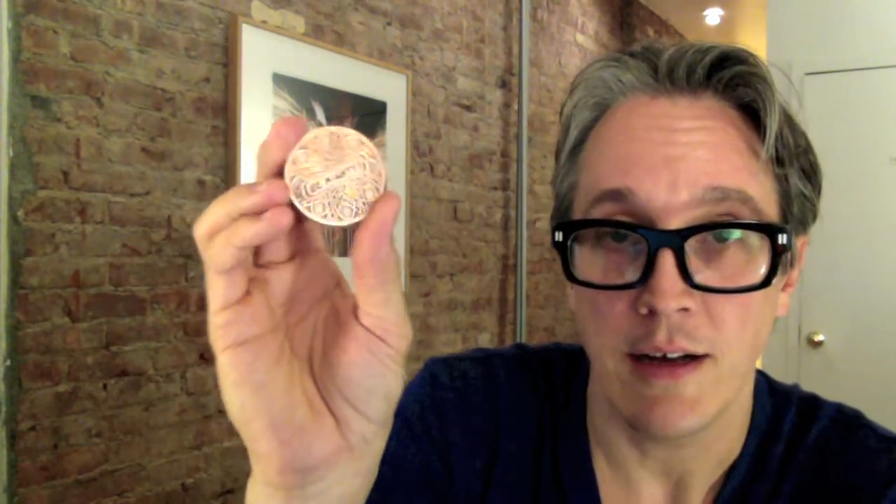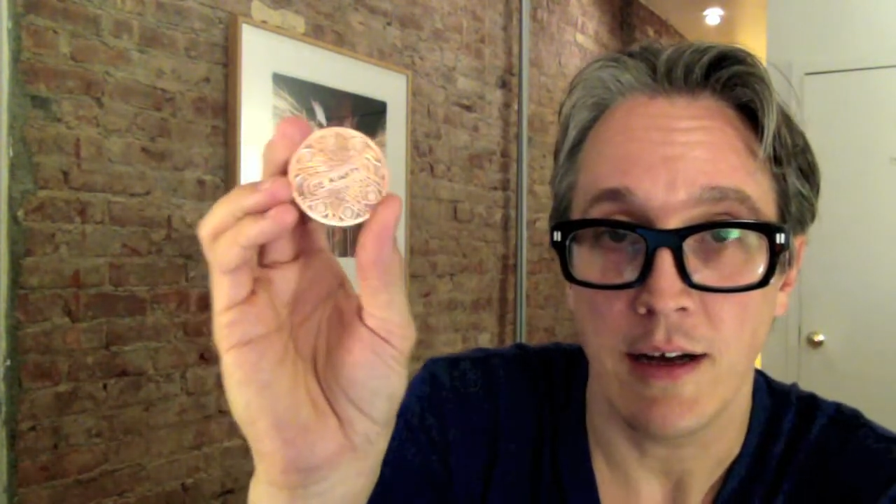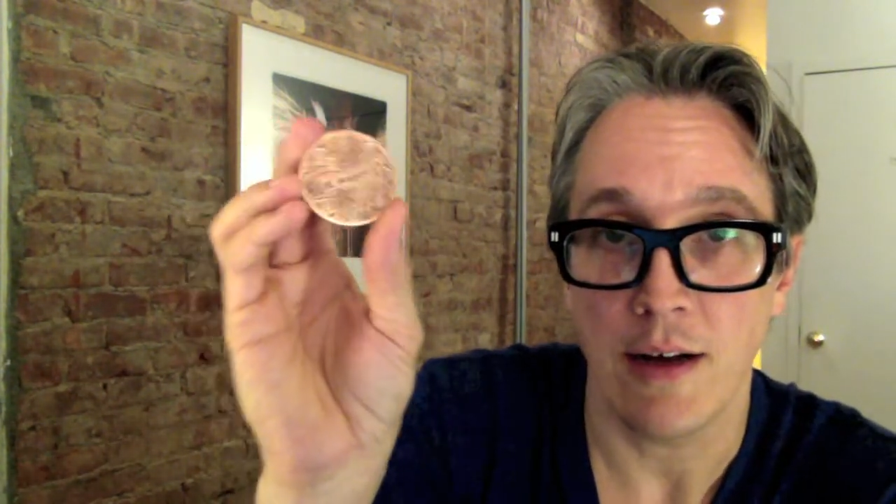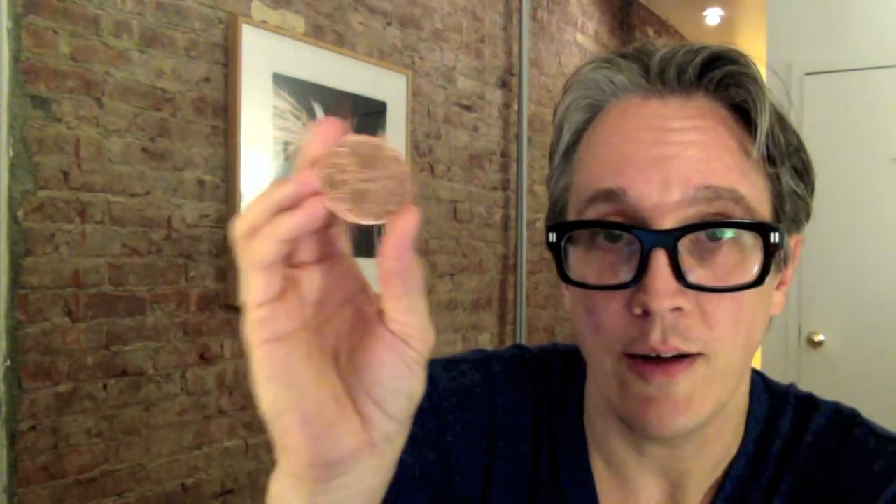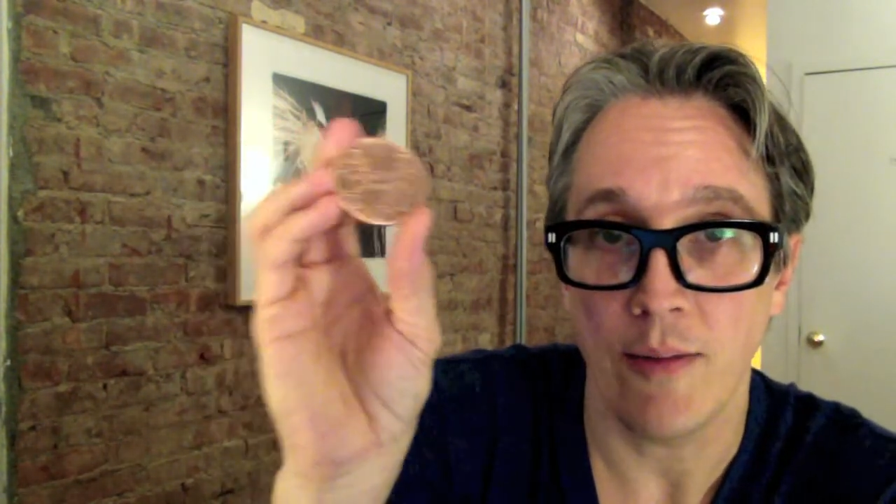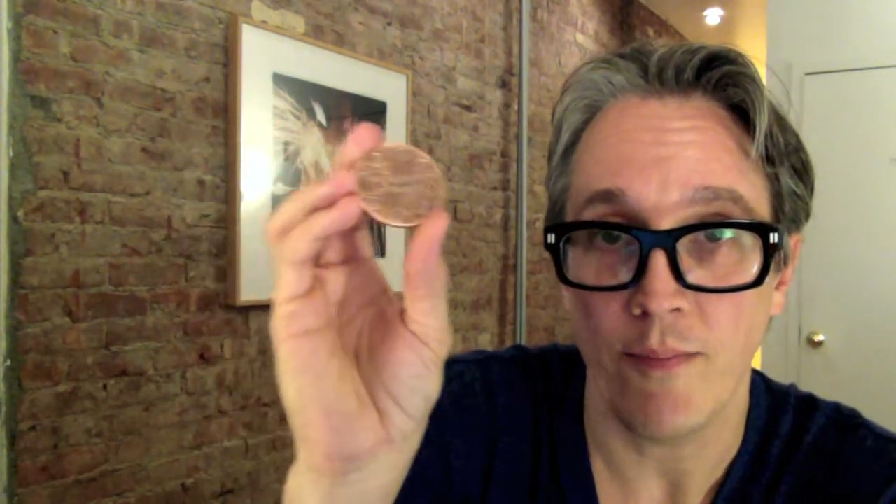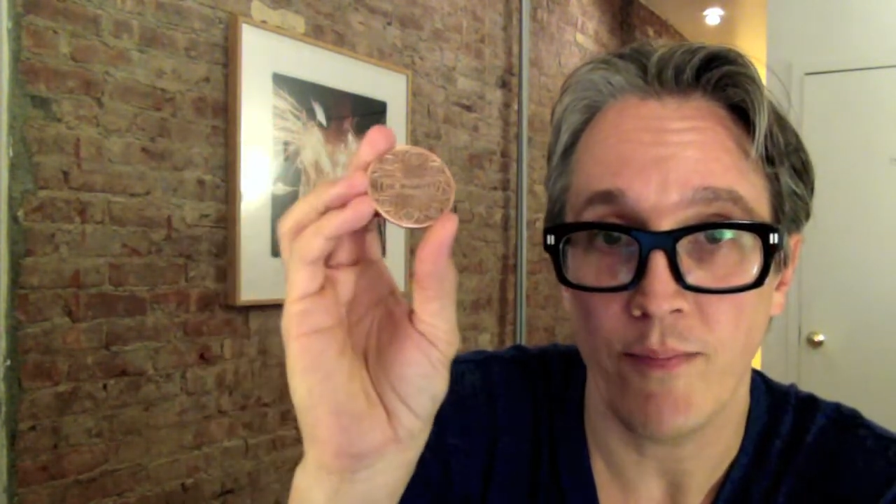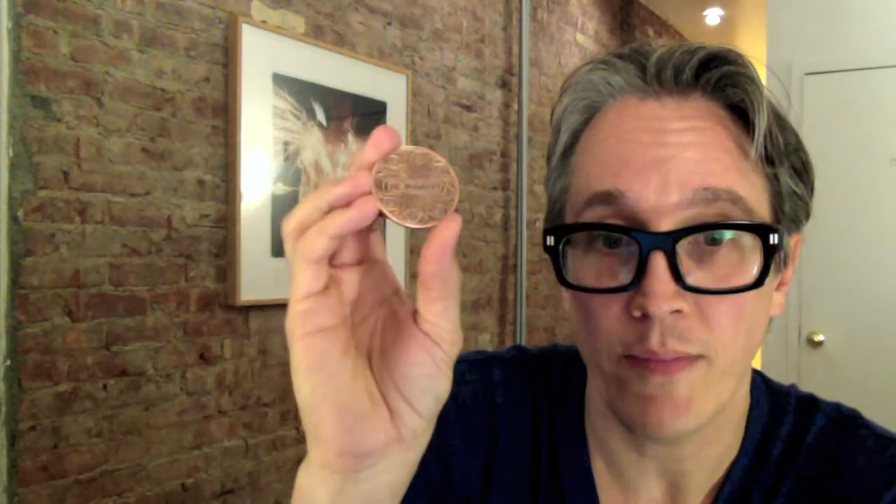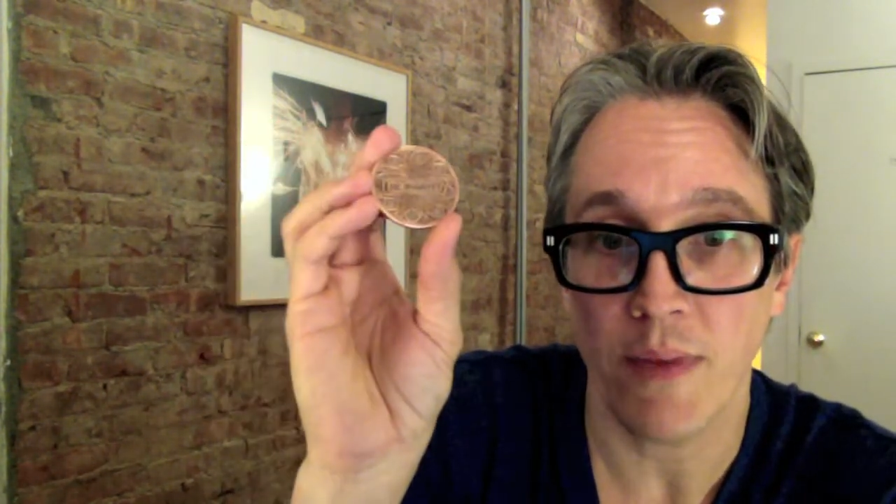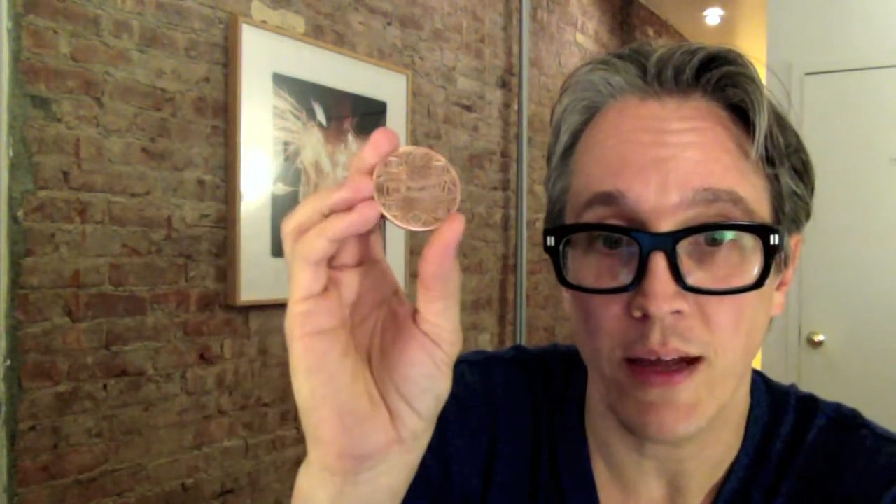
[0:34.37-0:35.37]

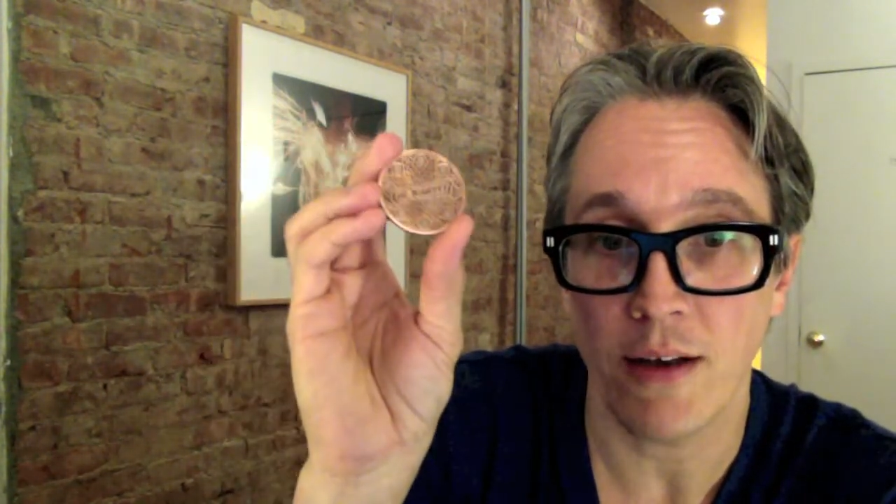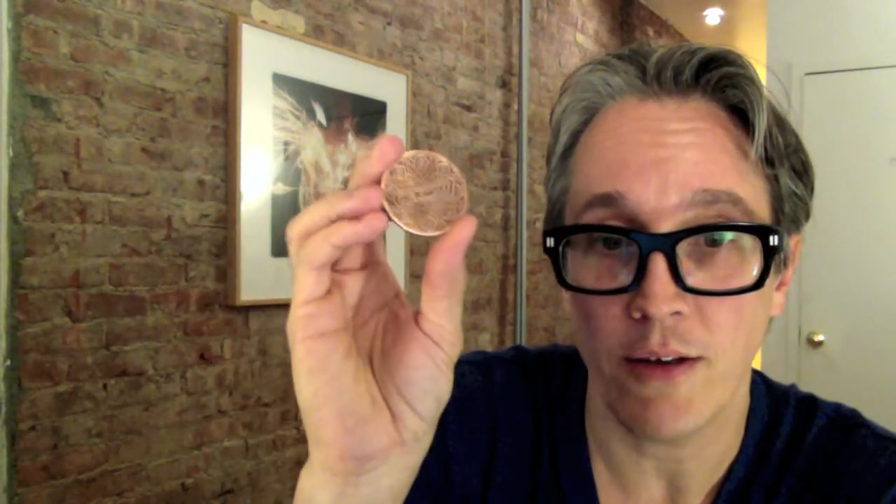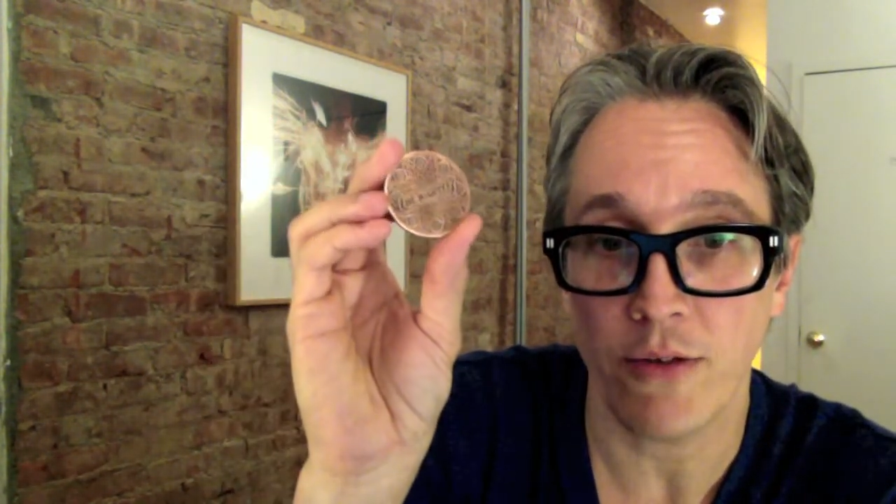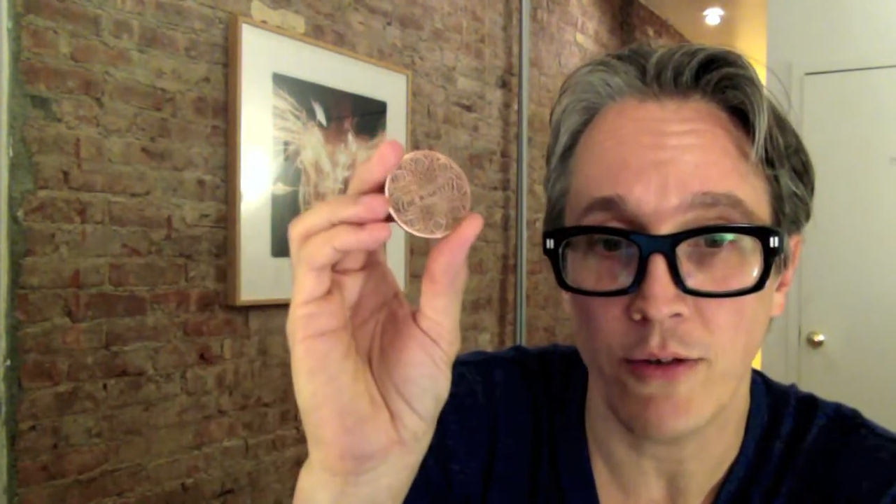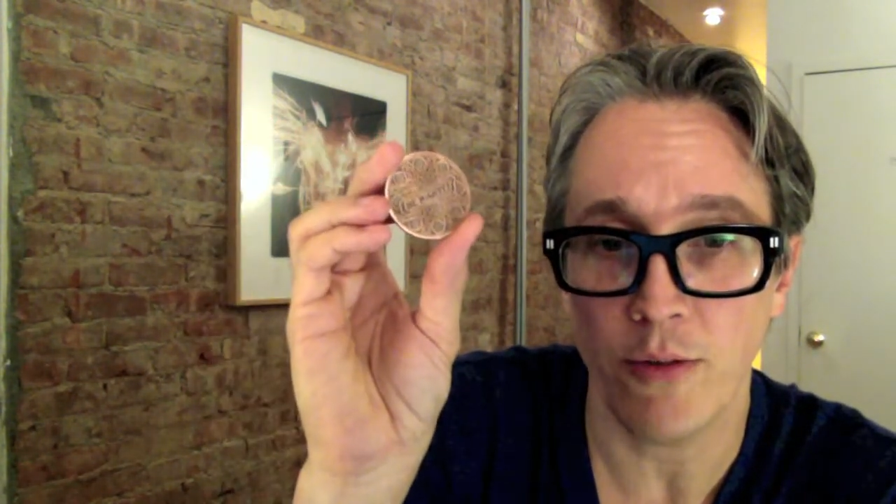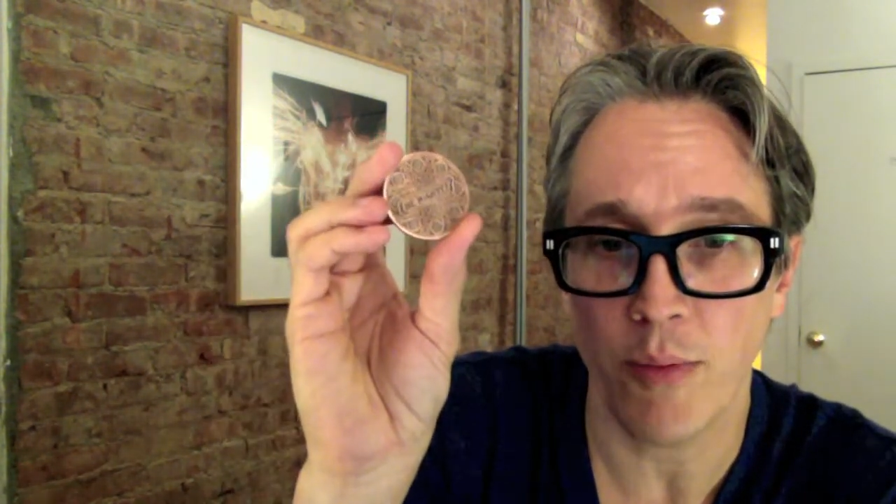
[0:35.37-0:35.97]
Um, and also,